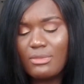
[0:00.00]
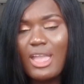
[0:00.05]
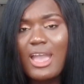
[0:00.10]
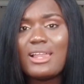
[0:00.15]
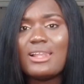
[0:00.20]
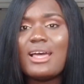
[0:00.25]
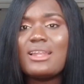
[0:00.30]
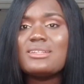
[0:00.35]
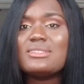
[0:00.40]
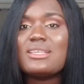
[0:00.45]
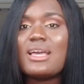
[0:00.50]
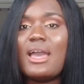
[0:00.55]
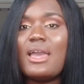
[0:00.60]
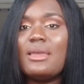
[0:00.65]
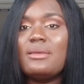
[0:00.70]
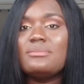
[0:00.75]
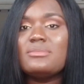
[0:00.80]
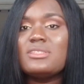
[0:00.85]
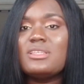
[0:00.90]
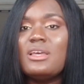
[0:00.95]
a lot of
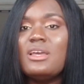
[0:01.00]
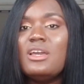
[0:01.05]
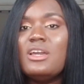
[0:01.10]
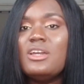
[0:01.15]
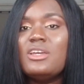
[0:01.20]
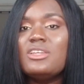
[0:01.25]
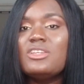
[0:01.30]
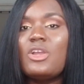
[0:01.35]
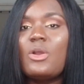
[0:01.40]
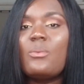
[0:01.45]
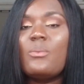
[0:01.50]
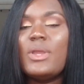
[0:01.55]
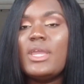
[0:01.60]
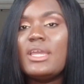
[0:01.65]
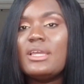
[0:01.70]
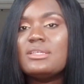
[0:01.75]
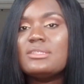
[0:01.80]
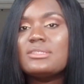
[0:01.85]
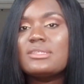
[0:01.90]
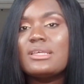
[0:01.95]
times your
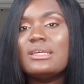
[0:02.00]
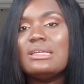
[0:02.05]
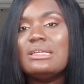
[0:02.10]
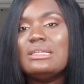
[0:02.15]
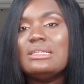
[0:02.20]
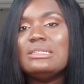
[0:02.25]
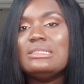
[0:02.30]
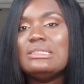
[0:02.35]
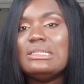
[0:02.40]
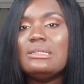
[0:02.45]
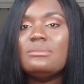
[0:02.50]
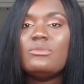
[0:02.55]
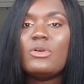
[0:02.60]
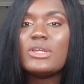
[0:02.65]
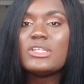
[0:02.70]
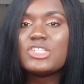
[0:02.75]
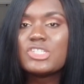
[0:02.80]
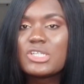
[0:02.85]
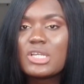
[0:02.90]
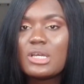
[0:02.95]
wigs need
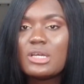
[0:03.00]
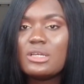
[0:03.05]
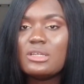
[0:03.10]
moisture.